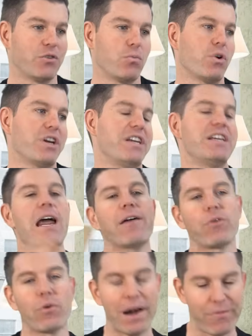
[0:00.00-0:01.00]
would
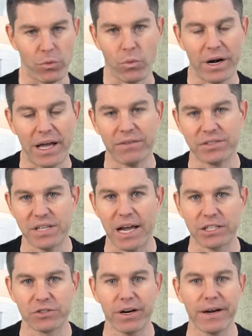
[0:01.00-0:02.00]
never ever want to have
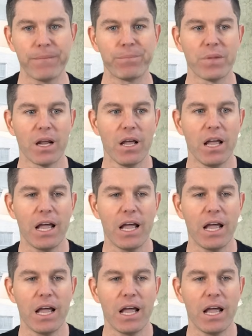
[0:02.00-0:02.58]
sex, right?